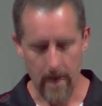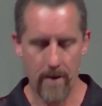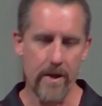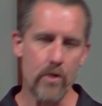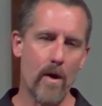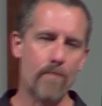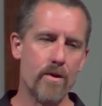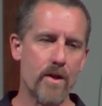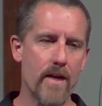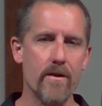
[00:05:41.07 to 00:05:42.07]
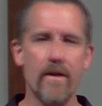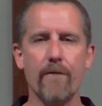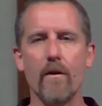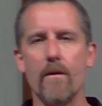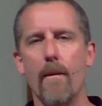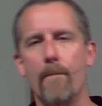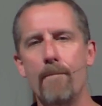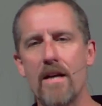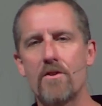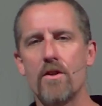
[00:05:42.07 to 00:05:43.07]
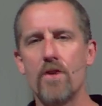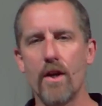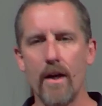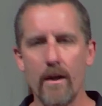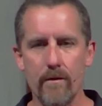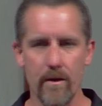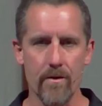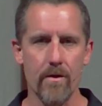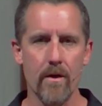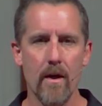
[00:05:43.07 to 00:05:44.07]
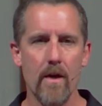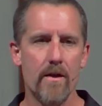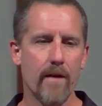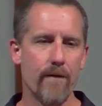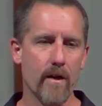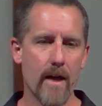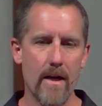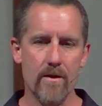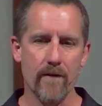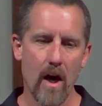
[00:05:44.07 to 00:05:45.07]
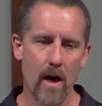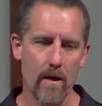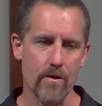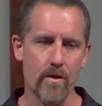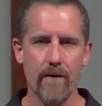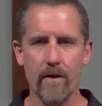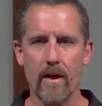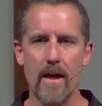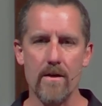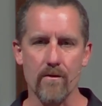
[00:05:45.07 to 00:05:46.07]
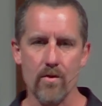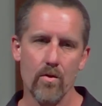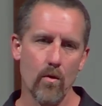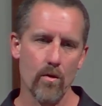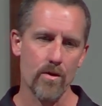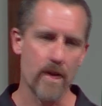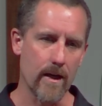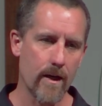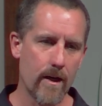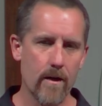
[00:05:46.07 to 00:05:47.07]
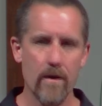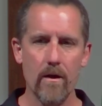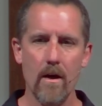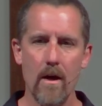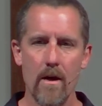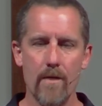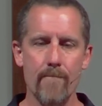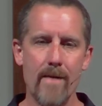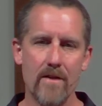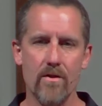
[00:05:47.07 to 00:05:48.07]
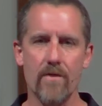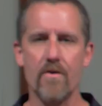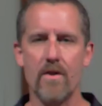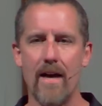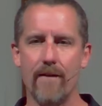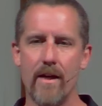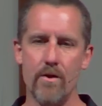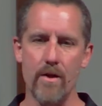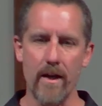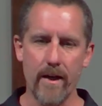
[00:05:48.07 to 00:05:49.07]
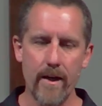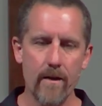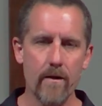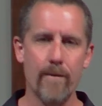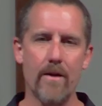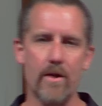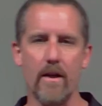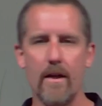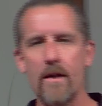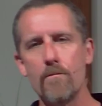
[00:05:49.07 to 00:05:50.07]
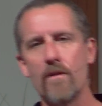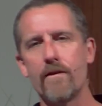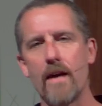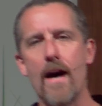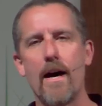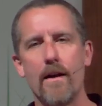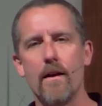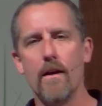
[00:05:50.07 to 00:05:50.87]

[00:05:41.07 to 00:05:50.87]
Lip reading: These represent different message hearers, different kinds of hearts, different kinds of souls that hear the message of salvation, that hear about the kingdom of God